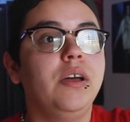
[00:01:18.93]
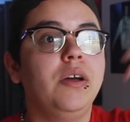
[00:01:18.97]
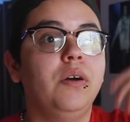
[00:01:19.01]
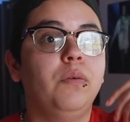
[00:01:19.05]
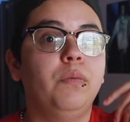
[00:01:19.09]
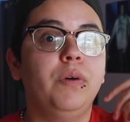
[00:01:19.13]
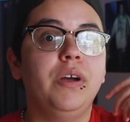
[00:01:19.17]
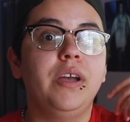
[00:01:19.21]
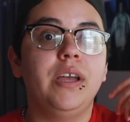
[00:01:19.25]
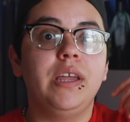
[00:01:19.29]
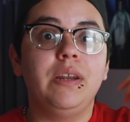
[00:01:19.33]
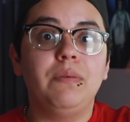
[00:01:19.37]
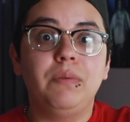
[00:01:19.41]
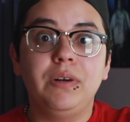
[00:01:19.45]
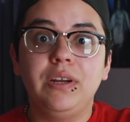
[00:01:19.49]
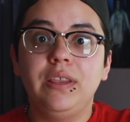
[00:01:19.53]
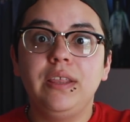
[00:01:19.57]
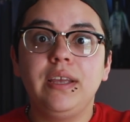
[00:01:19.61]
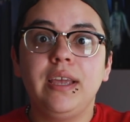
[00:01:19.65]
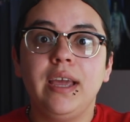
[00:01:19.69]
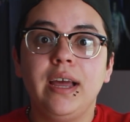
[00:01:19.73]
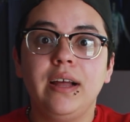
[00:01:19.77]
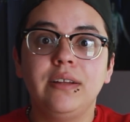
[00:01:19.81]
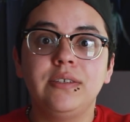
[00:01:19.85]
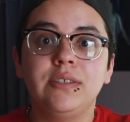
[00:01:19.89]
when one of the
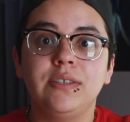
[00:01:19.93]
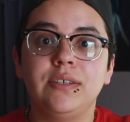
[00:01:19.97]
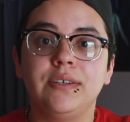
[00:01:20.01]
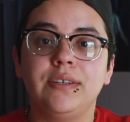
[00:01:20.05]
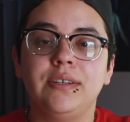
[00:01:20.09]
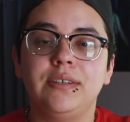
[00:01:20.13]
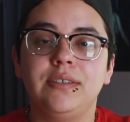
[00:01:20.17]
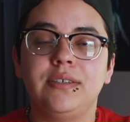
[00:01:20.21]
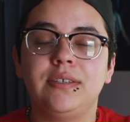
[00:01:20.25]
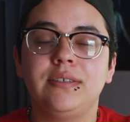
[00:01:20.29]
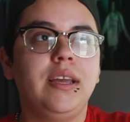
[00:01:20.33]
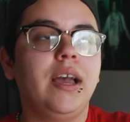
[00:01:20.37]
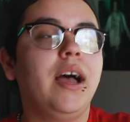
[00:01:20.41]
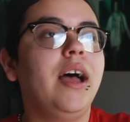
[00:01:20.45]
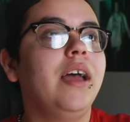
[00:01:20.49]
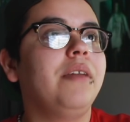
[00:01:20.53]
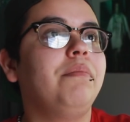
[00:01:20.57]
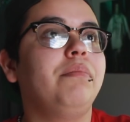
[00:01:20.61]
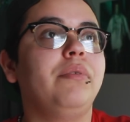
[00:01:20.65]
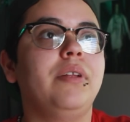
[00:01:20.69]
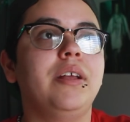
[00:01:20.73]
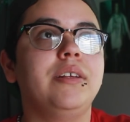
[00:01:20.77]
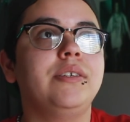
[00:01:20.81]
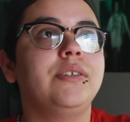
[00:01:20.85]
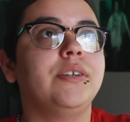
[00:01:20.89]
counselors, God
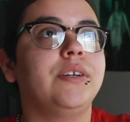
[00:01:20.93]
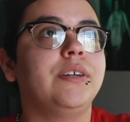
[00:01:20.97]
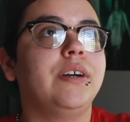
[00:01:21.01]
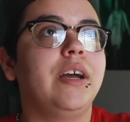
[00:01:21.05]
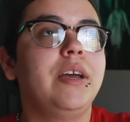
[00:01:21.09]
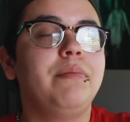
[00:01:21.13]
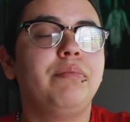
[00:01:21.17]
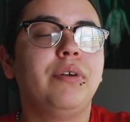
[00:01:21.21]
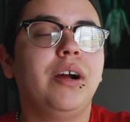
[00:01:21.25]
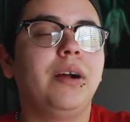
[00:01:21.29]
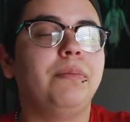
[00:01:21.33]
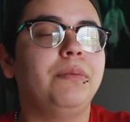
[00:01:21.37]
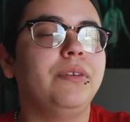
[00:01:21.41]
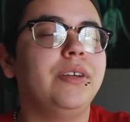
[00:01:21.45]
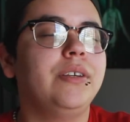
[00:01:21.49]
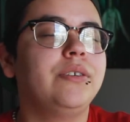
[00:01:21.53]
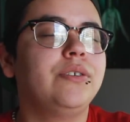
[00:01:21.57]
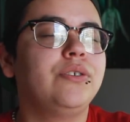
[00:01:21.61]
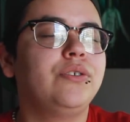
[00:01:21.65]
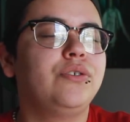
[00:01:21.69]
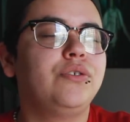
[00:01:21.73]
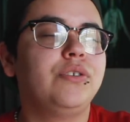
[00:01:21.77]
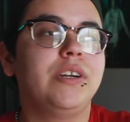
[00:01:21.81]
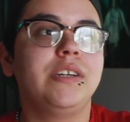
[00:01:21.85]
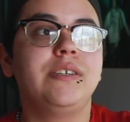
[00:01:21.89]
bless her, I probably
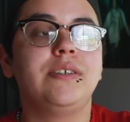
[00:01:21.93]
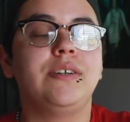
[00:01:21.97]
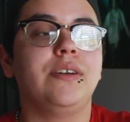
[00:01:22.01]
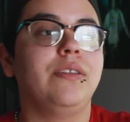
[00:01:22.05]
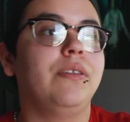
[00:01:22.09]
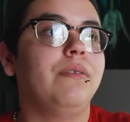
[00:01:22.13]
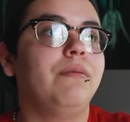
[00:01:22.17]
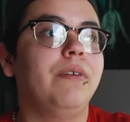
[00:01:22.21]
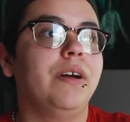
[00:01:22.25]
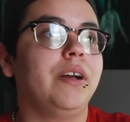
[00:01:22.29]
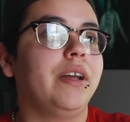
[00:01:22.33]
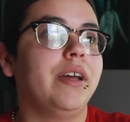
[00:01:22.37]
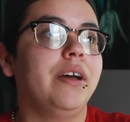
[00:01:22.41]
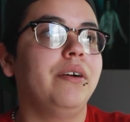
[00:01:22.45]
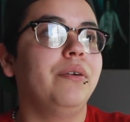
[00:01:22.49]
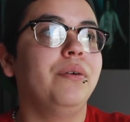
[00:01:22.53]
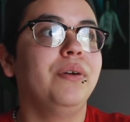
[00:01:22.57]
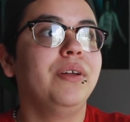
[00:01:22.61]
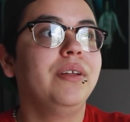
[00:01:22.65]
stressed her the fuck out.